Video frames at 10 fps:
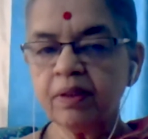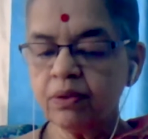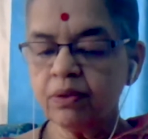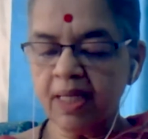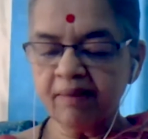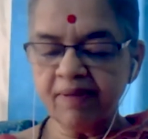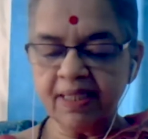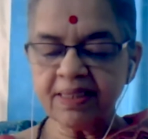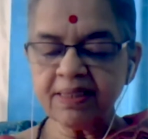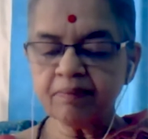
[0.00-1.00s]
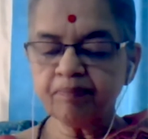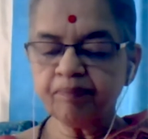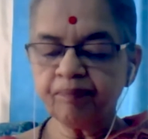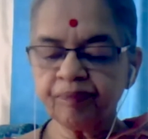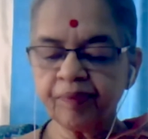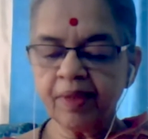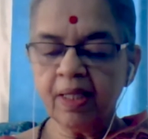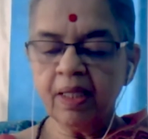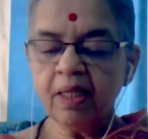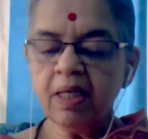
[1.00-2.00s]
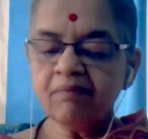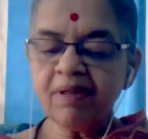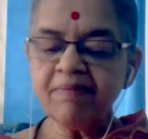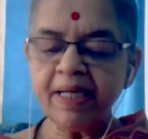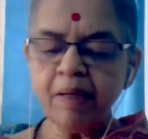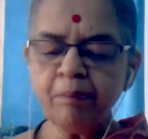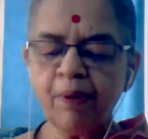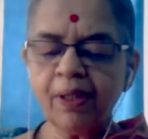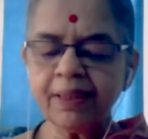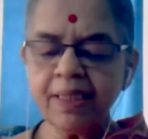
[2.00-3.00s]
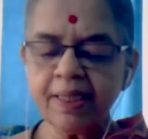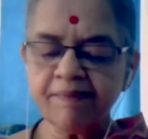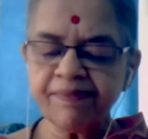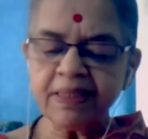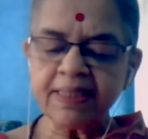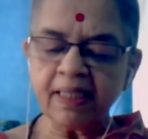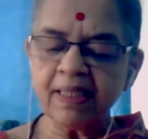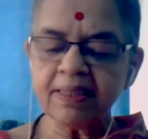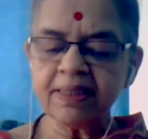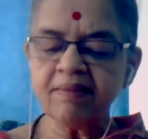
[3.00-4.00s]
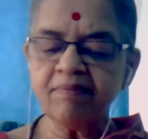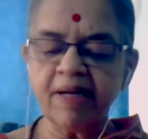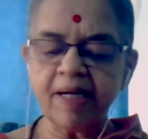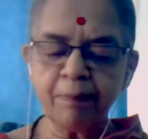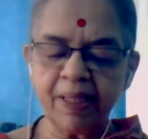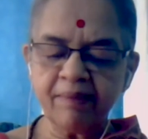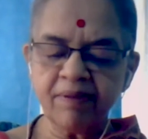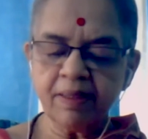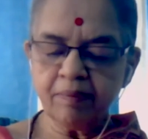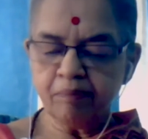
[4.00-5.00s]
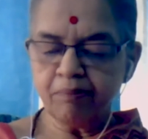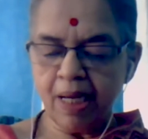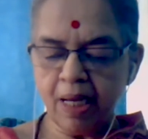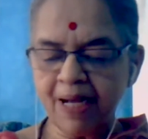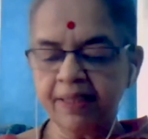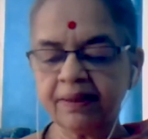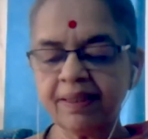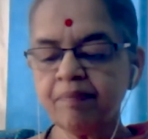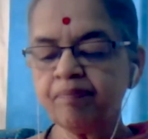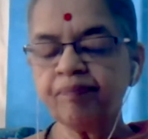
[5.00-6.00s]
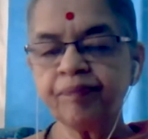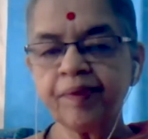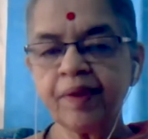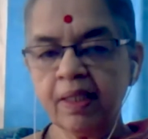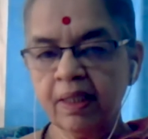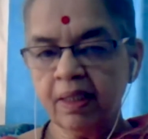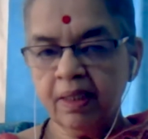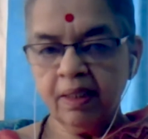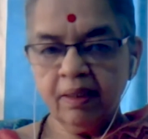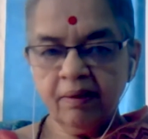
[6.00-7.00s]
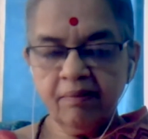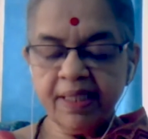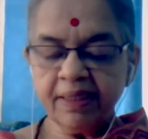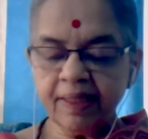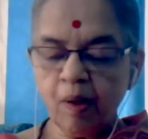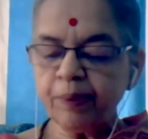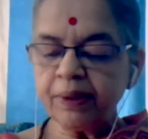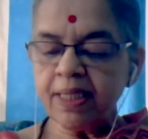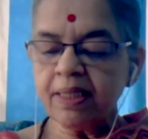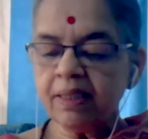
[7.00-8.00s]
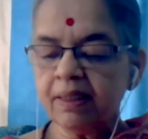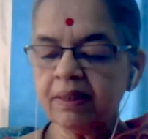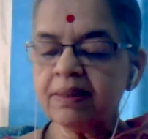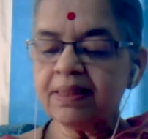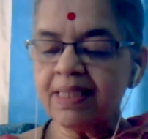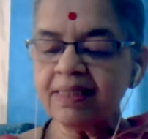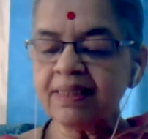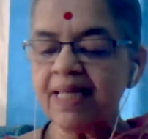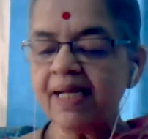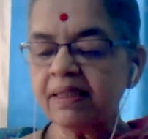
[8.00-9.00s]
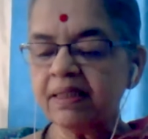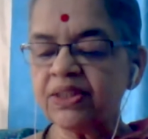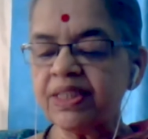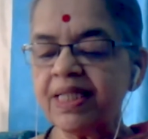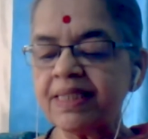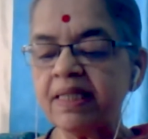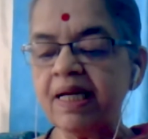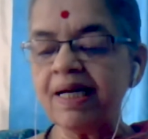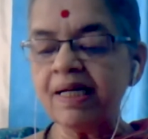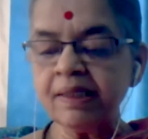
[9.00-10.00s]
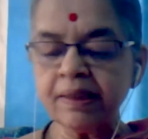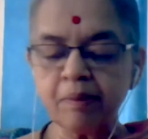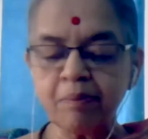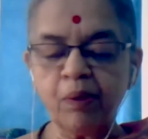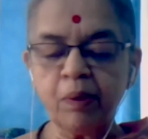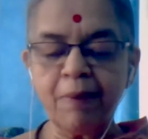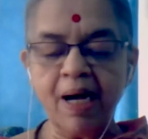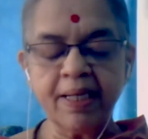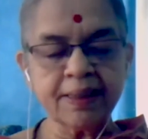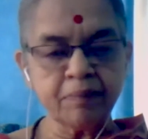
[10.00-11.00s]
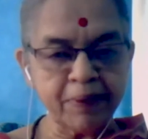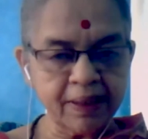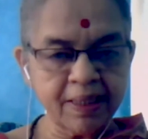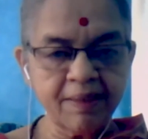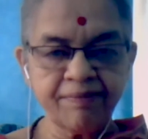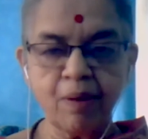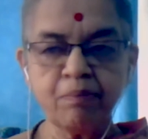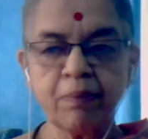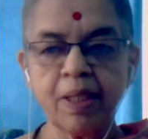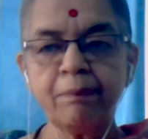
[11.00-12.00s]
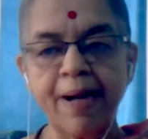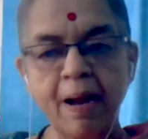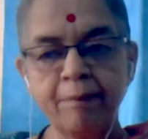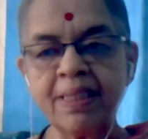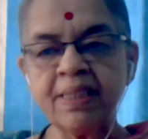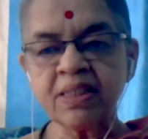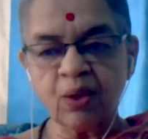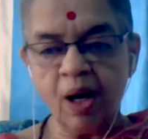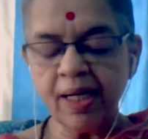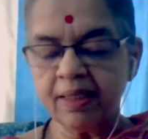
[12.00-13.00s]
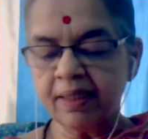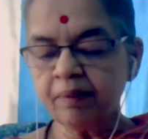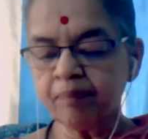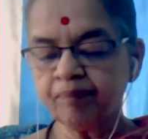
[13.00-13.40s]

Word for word: to Charvakas. One very important reference occurs in Vanaparva Mahabharata, where Draupadi says that she has learnt about Barhaspatya from a Brahmin scholar